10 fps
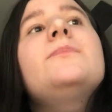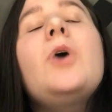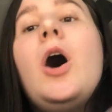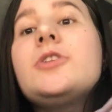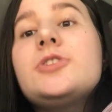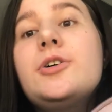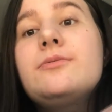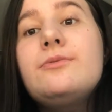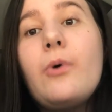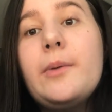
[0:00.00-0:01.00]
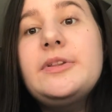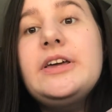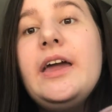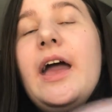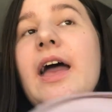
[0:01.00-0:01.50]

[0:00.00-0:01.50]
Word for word: also, normally,